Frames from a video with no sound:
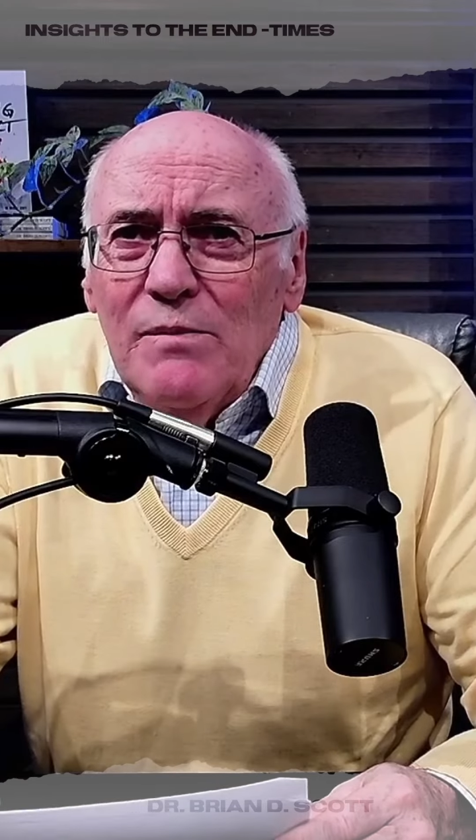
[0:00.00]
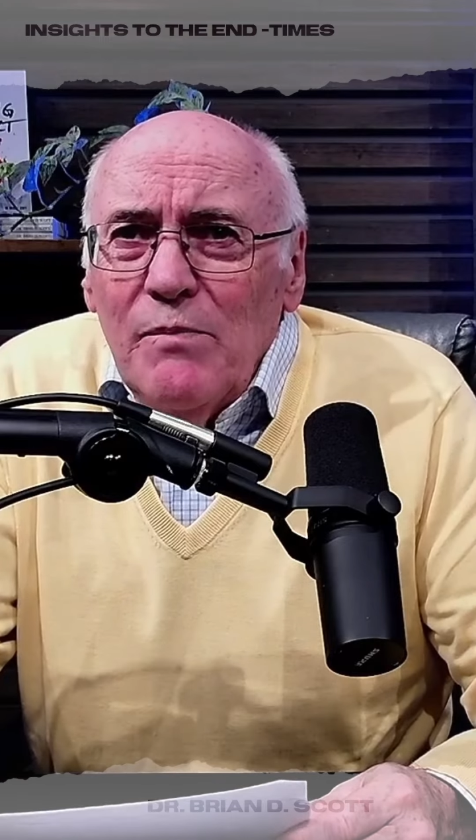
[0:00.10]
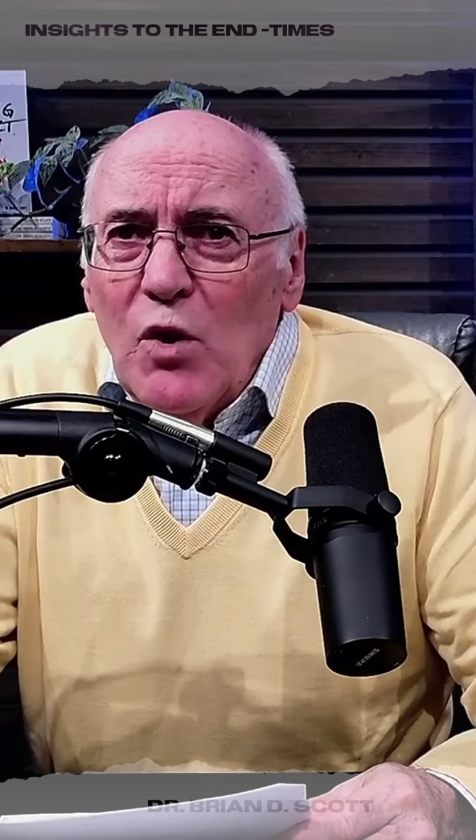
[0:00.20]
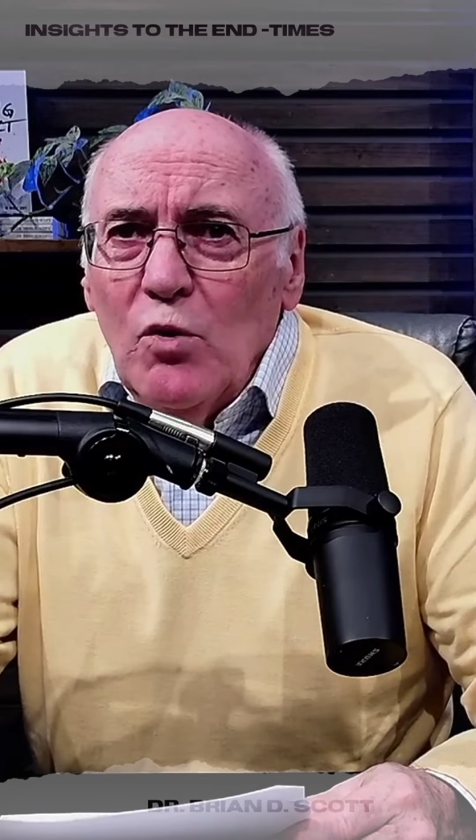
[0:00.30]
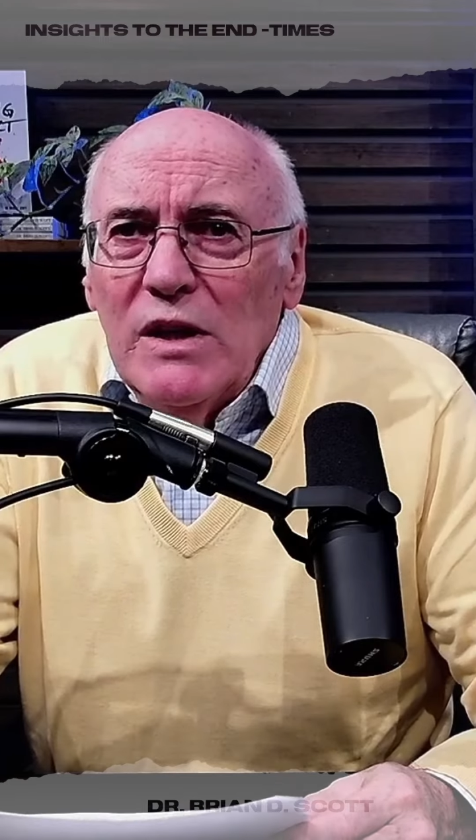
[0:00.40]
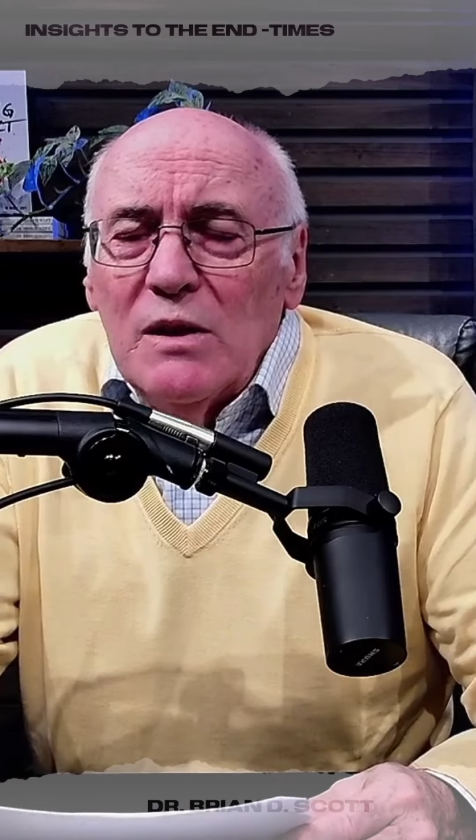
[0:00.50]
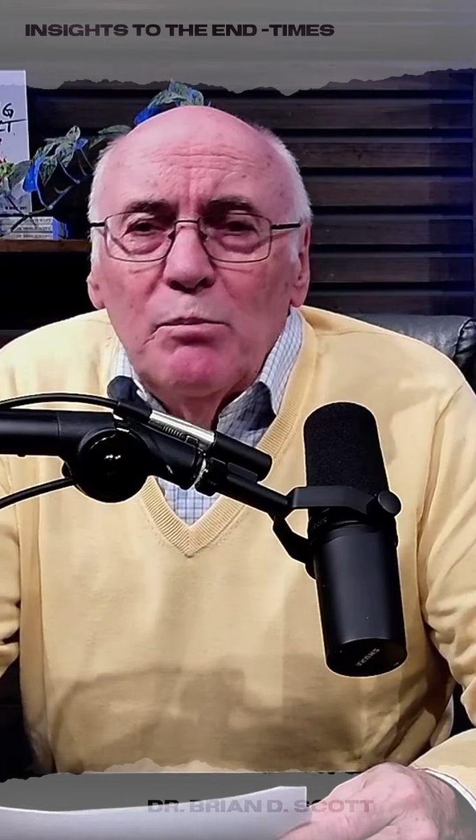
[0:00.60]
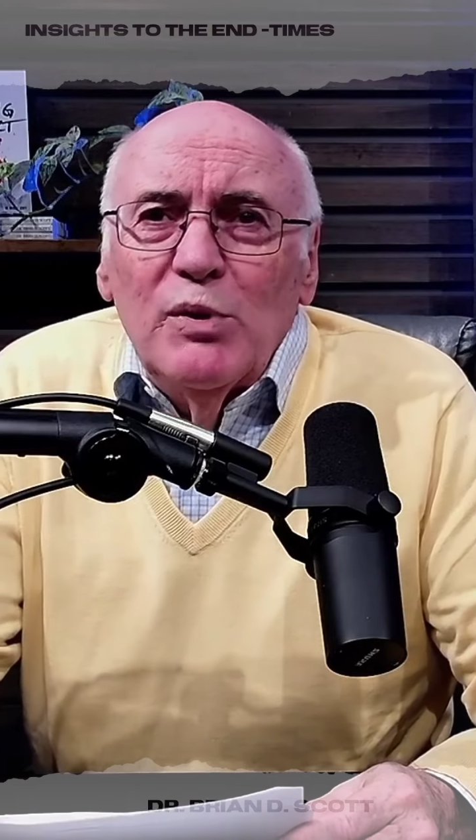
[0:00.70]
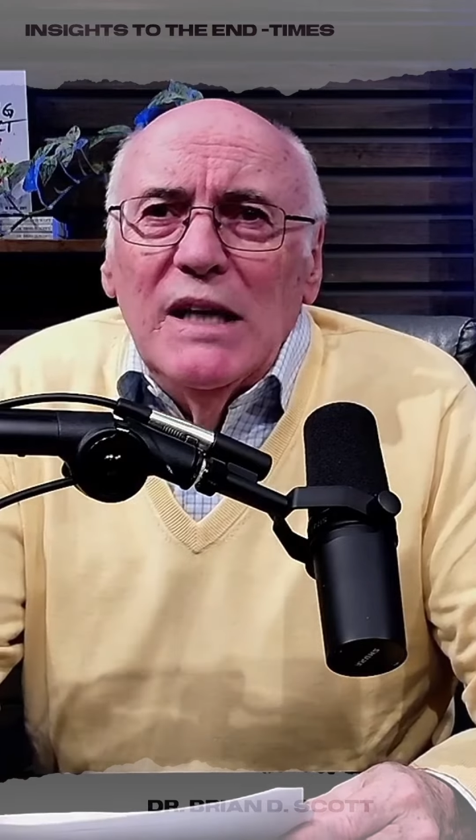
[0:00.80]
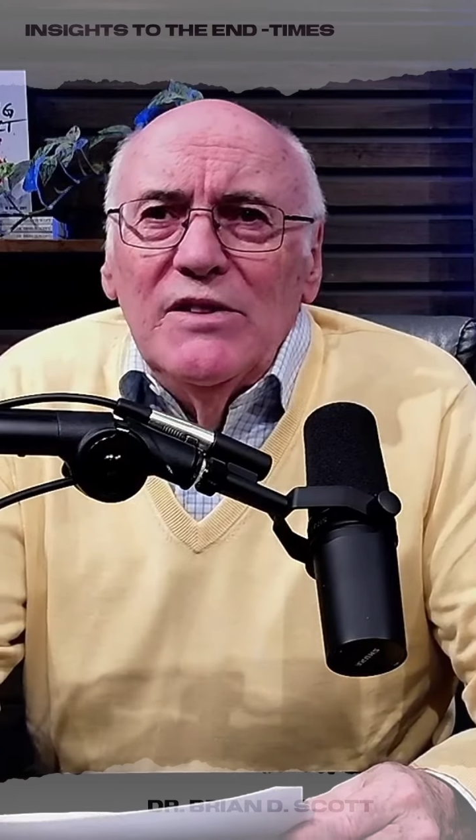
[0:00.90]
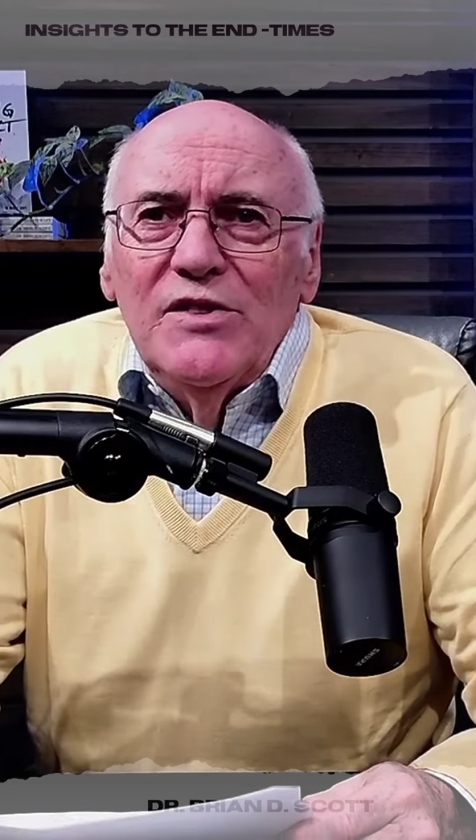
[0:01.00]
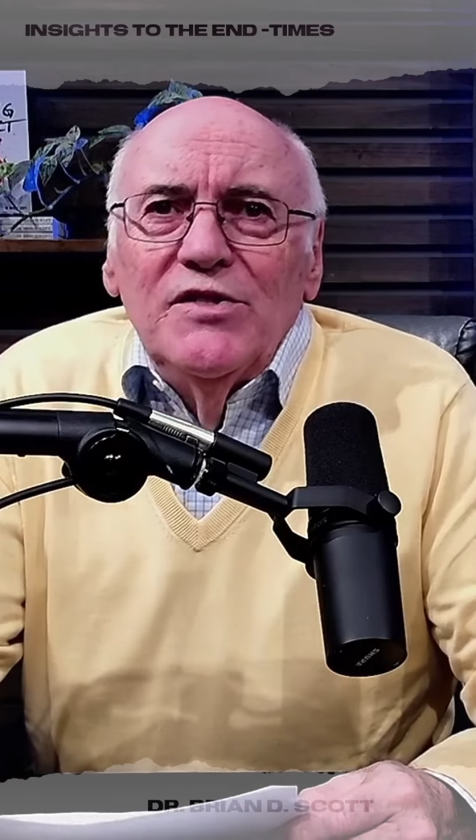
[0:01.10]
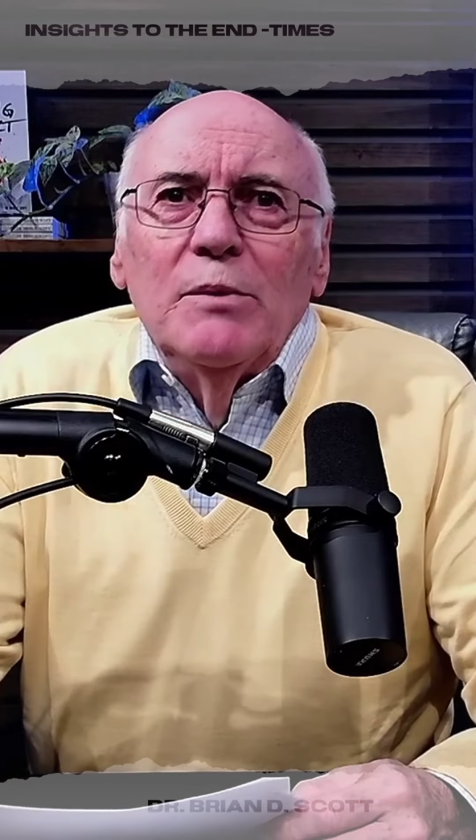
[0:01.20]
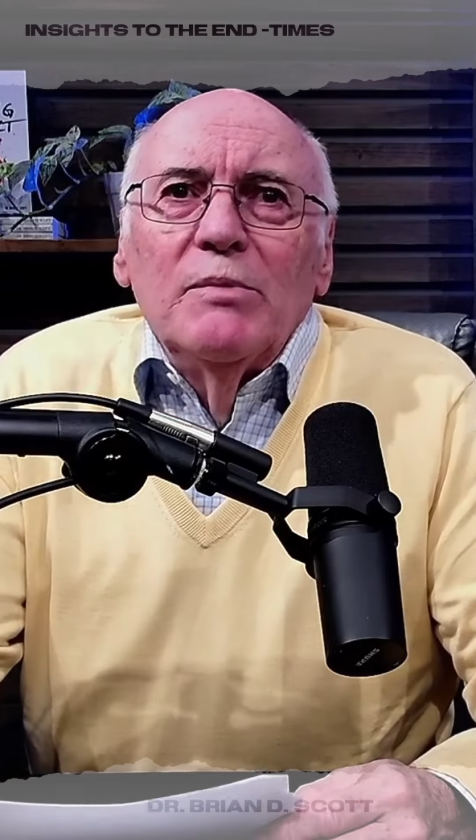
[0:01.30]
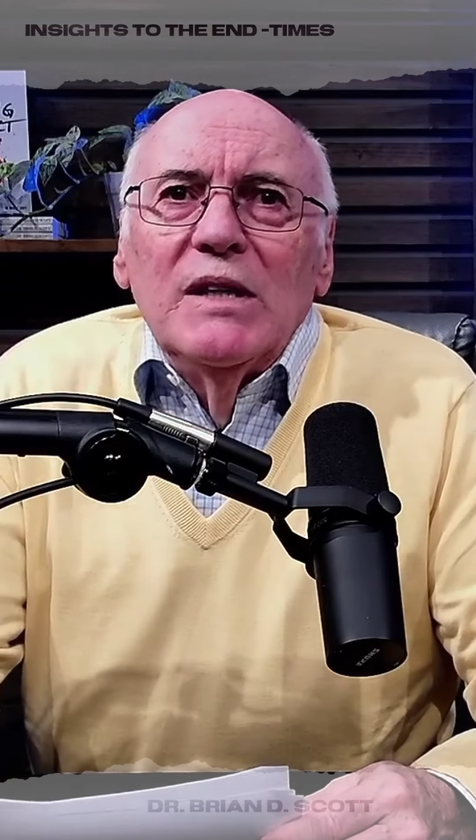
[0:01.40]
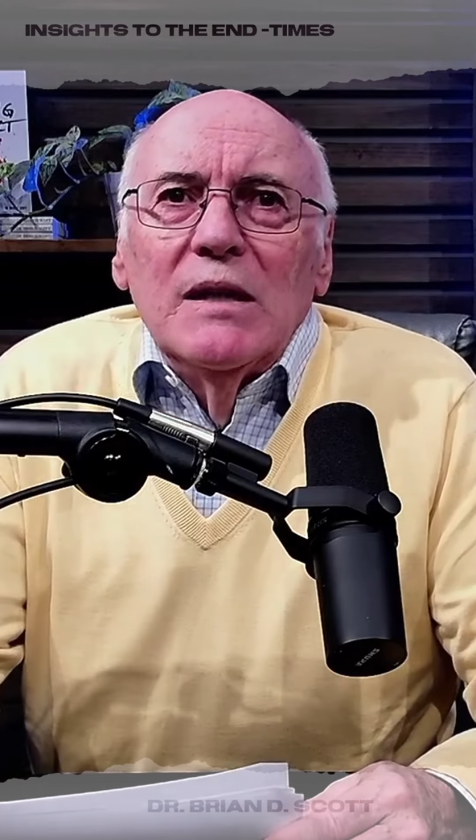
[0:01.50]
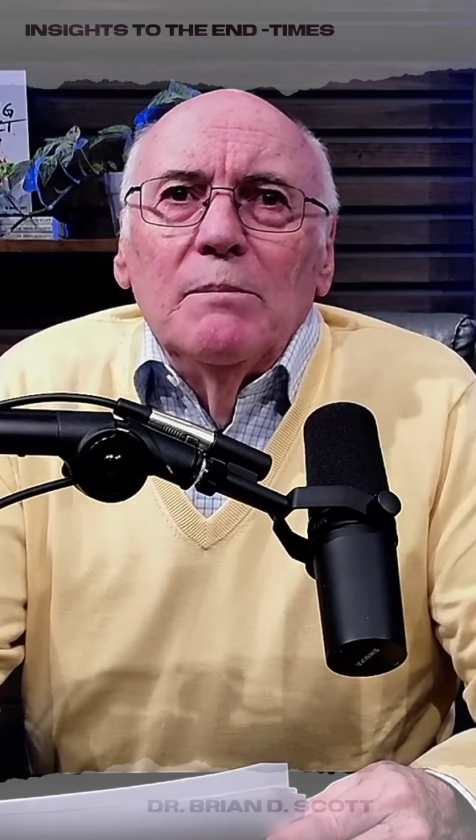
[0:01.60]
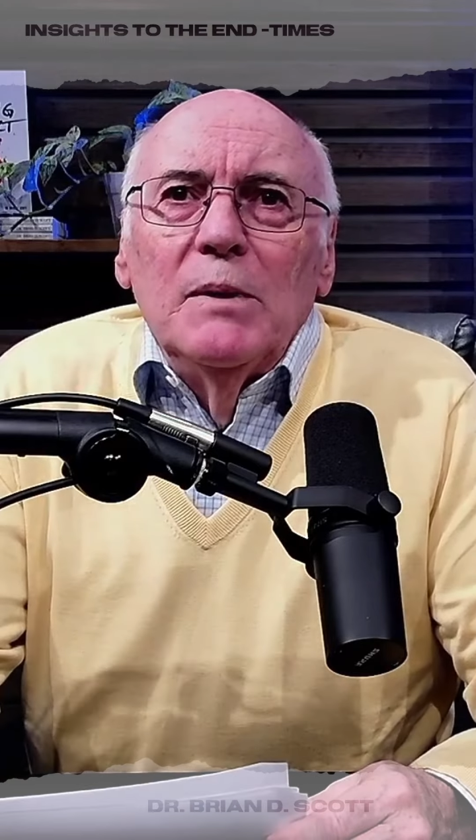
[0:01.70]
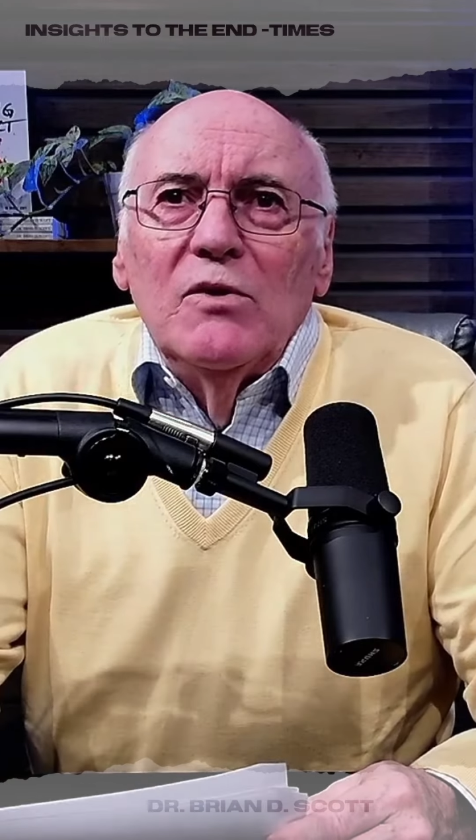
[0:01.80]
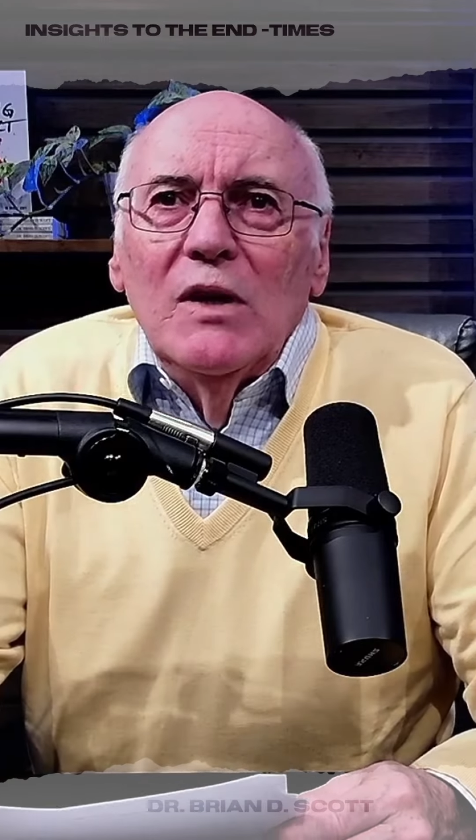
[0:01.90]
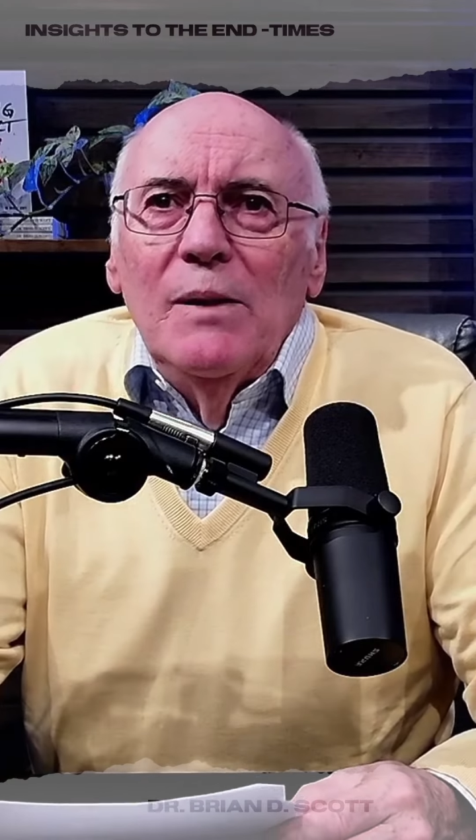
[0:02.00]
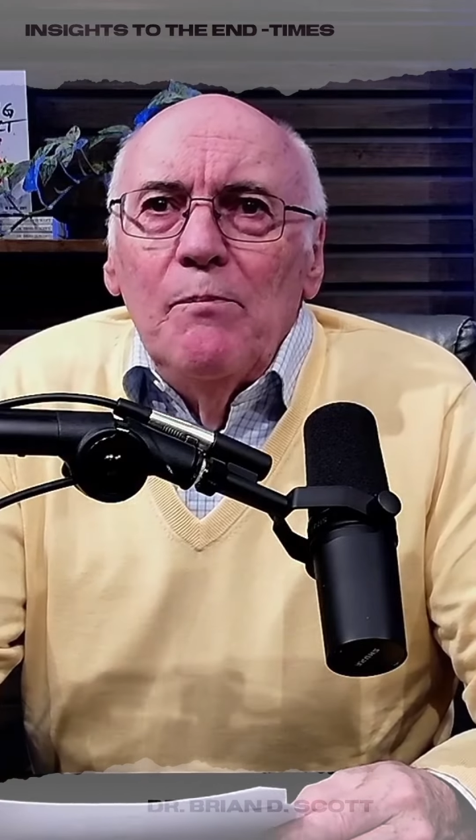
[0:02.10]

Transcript: only comprises something about